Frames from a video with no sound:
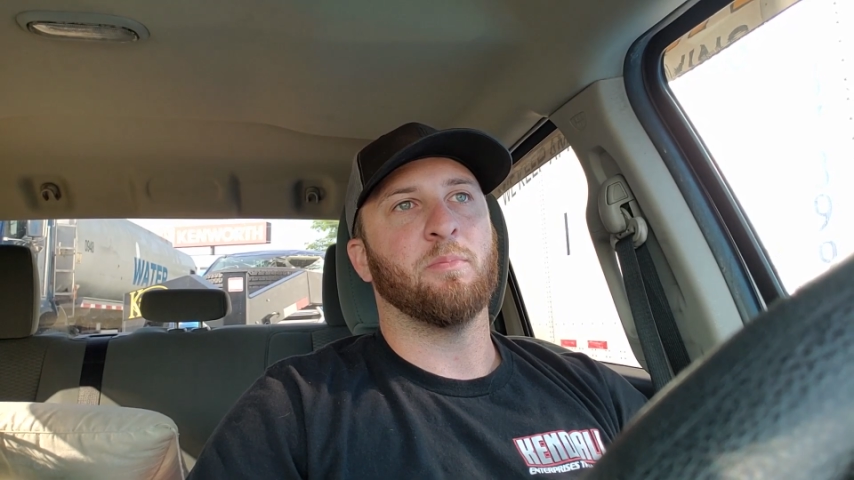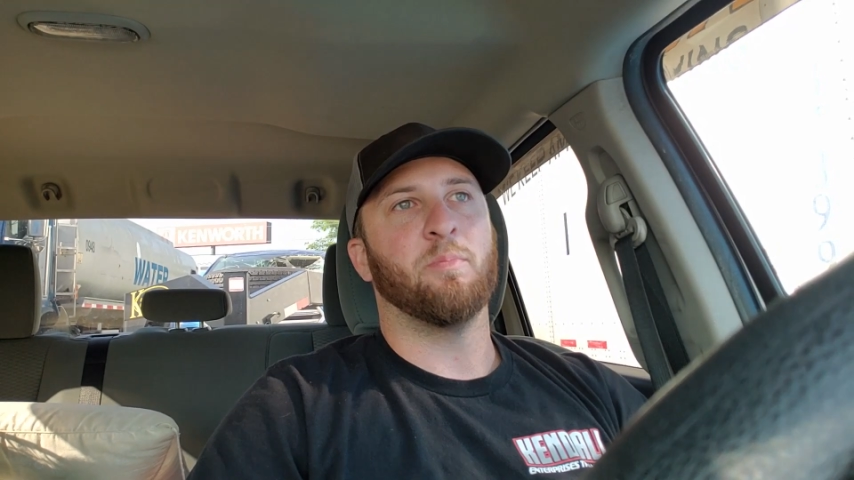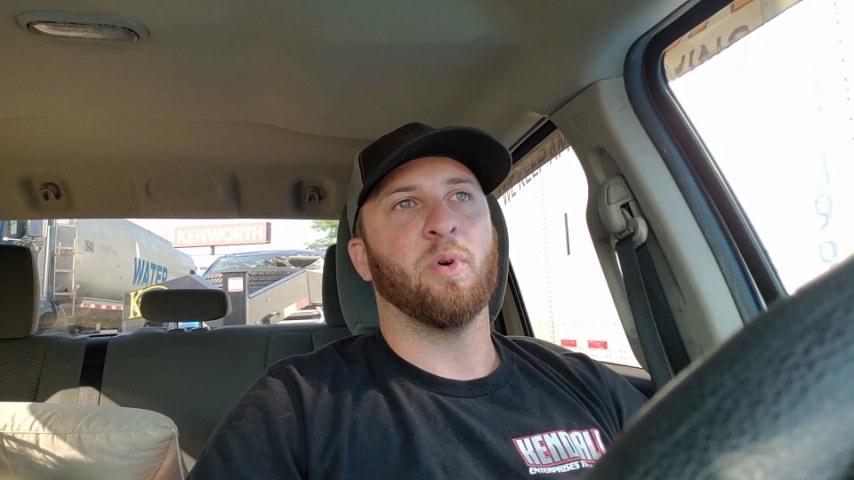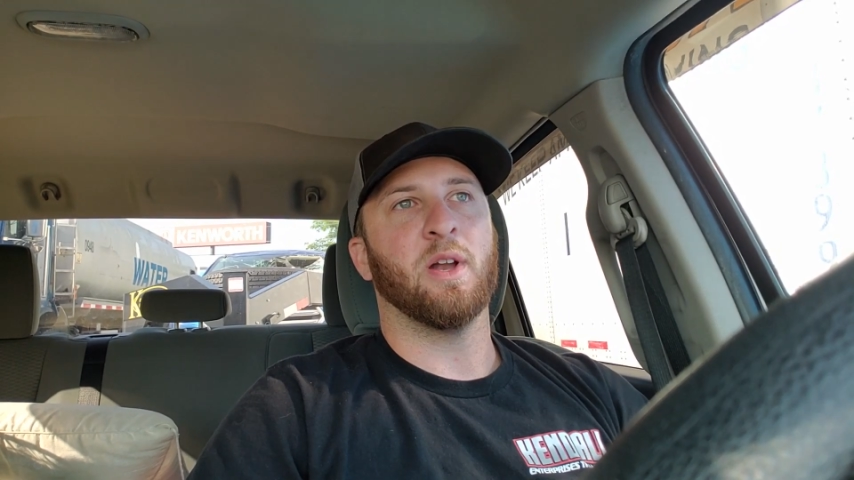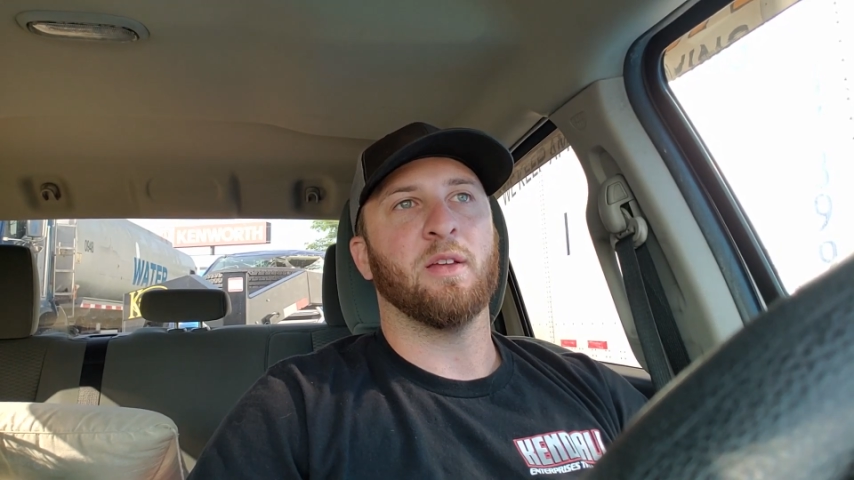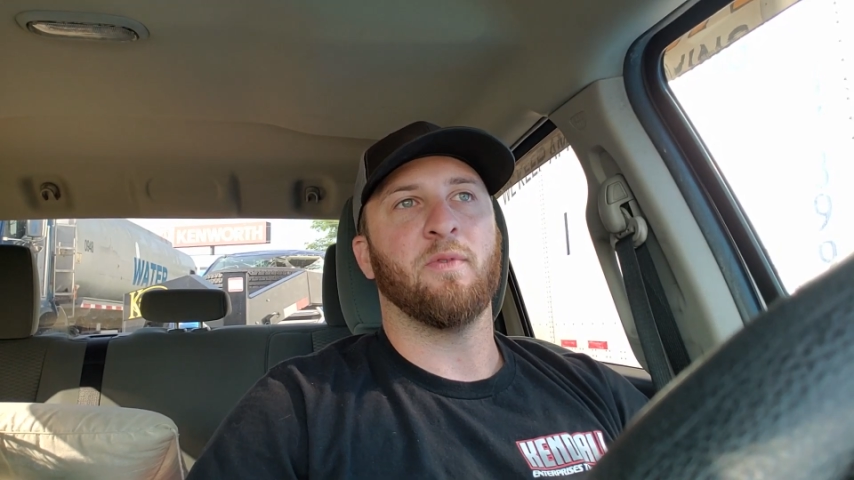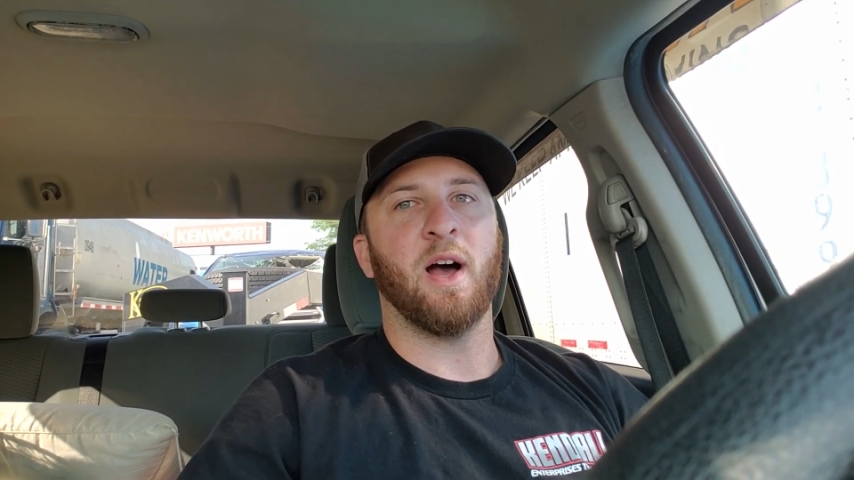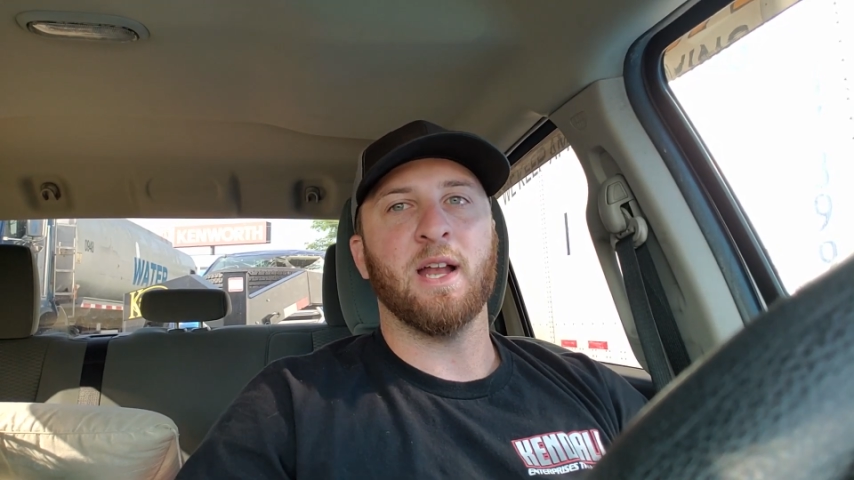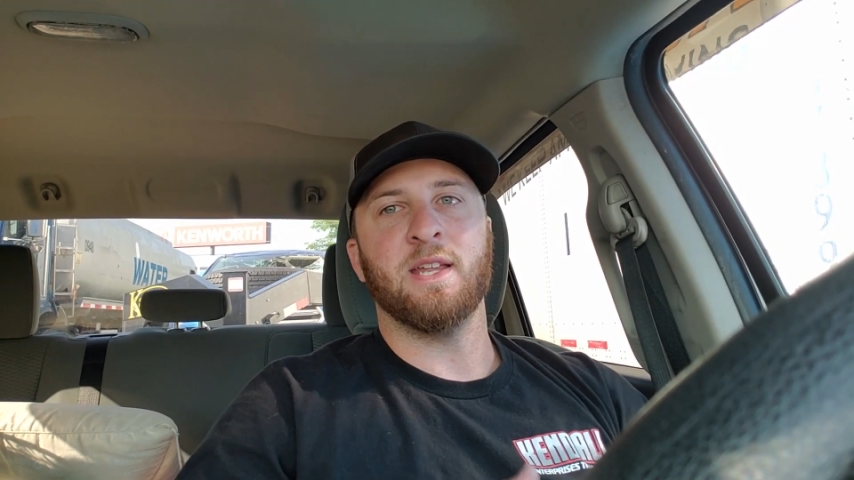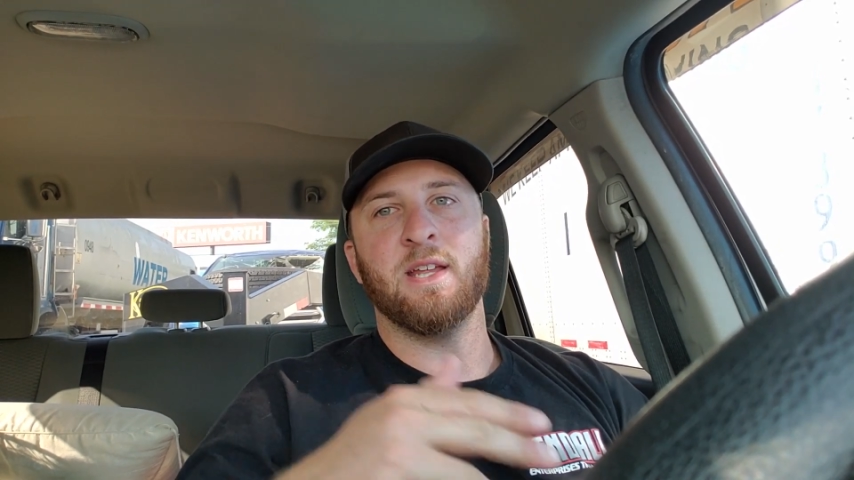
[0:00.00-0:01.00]
but if
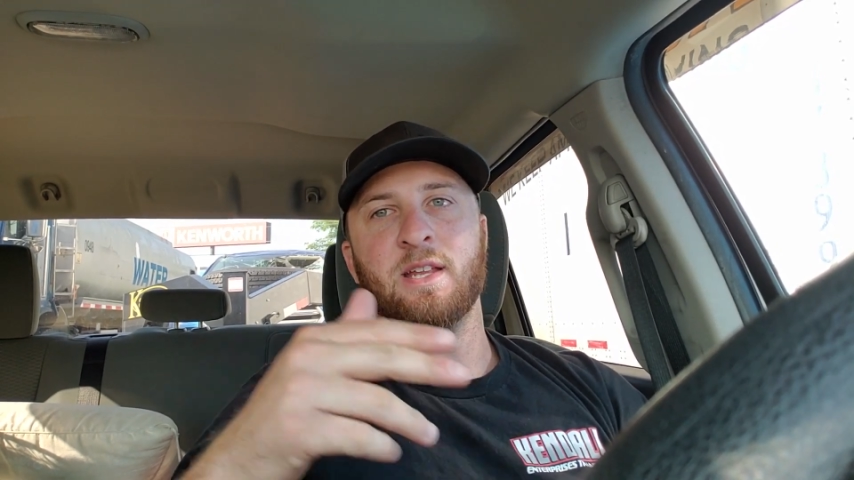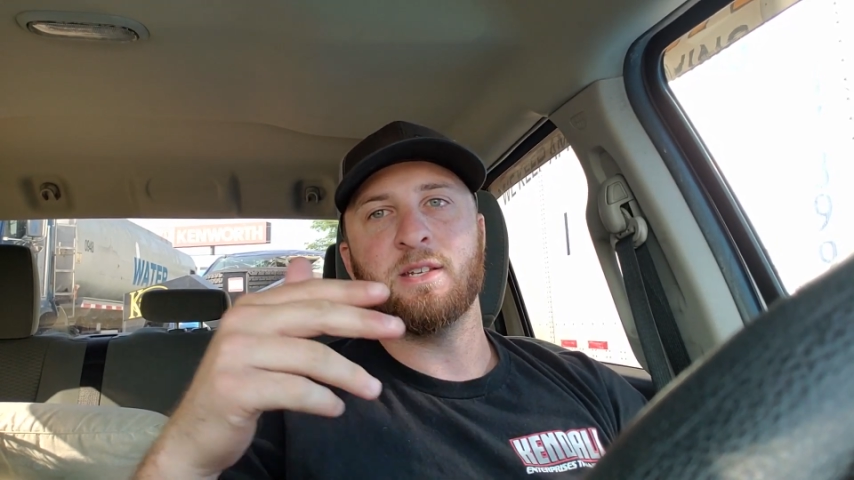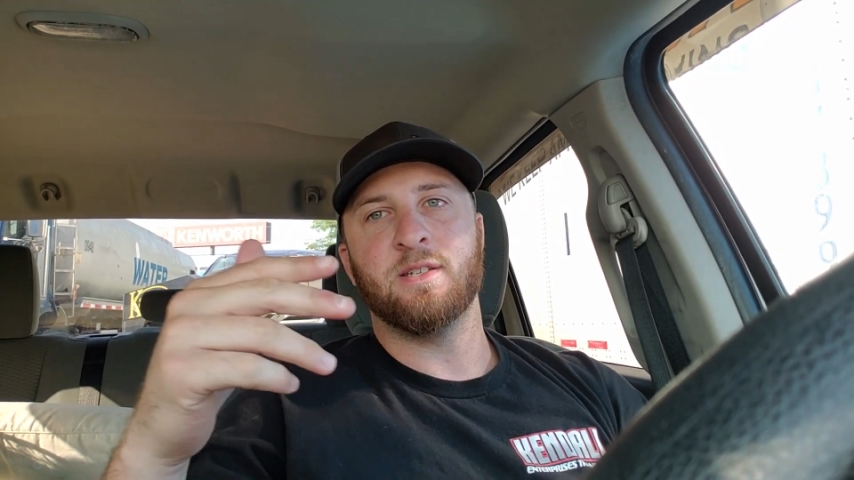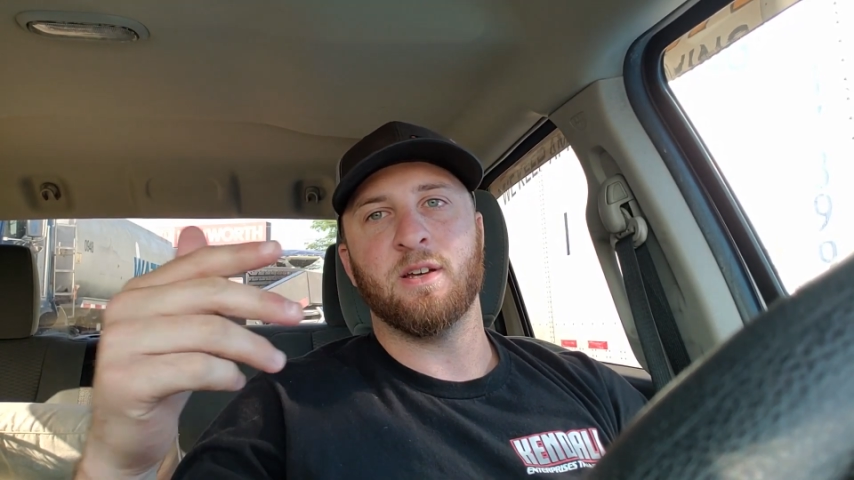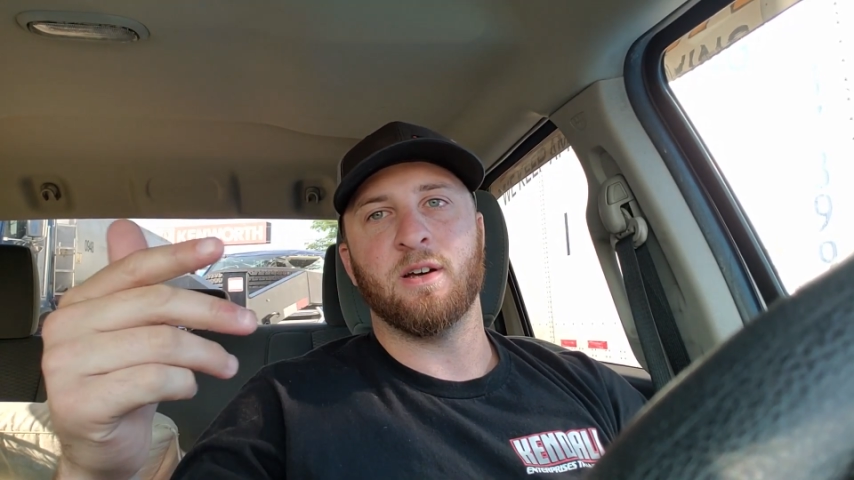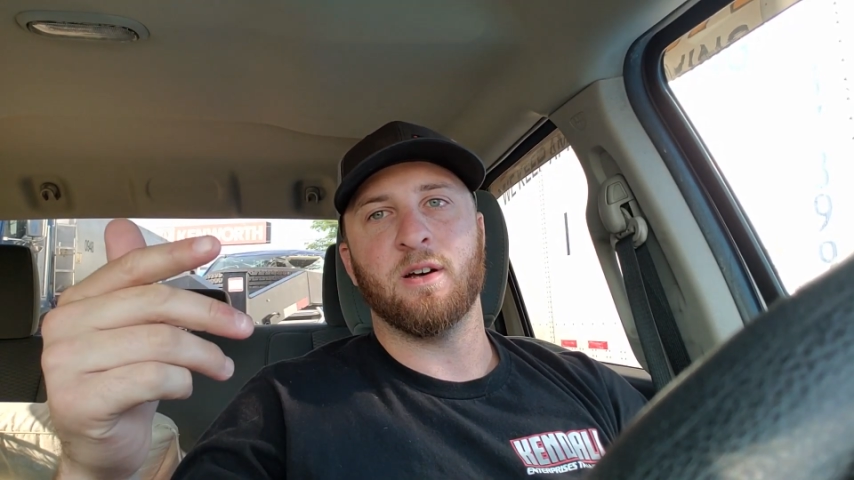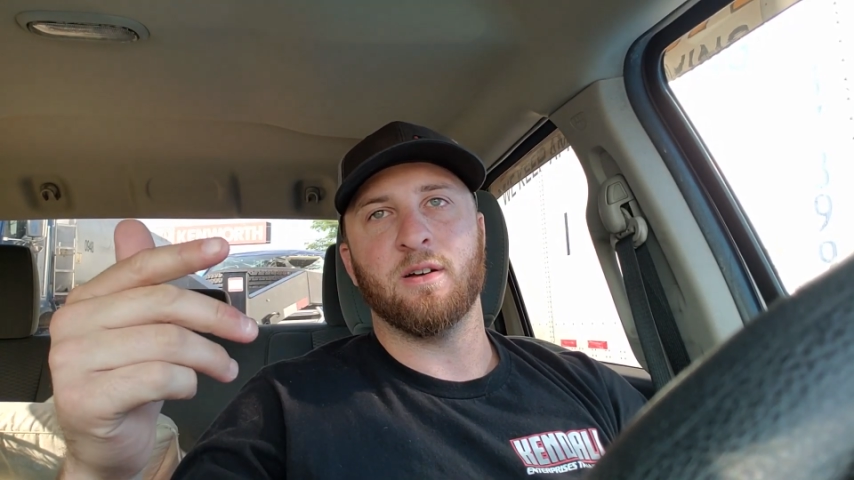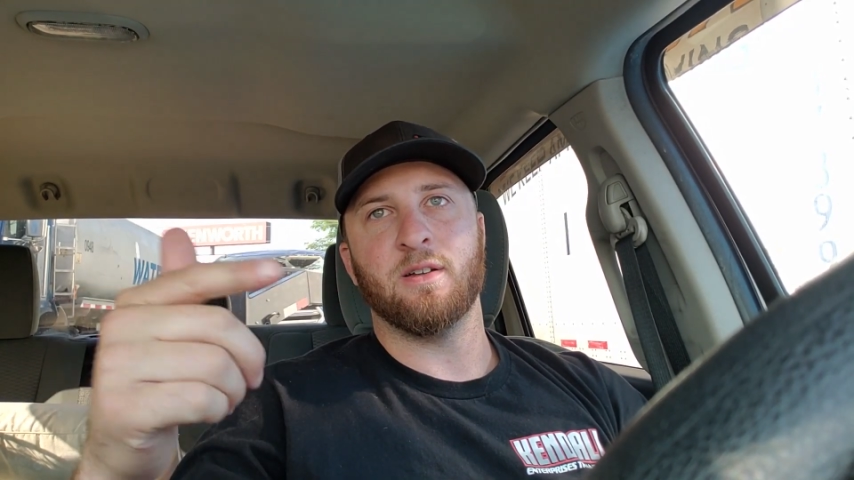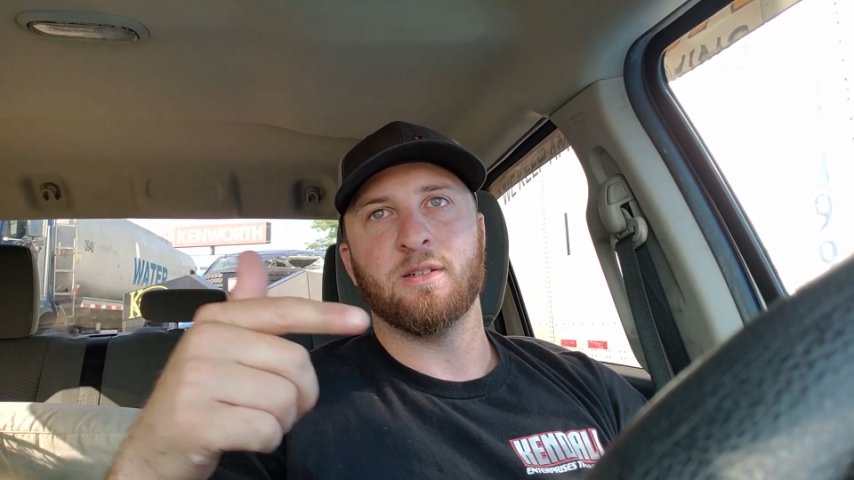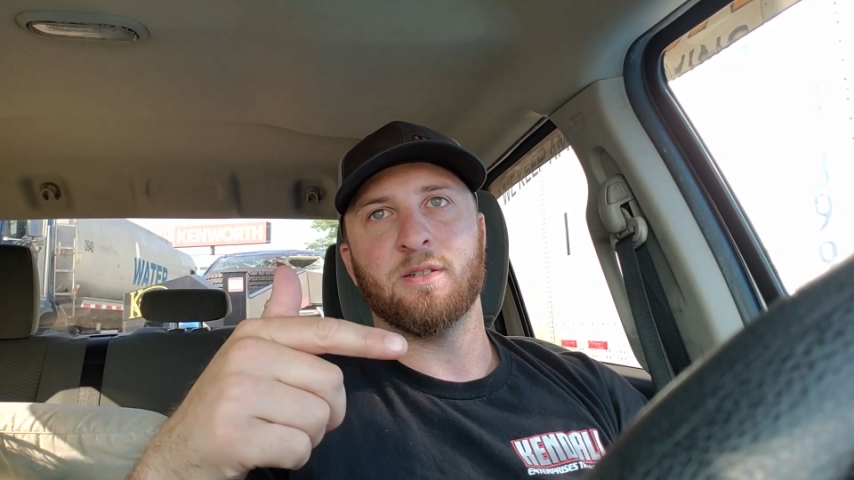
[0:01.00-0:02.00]
I needed to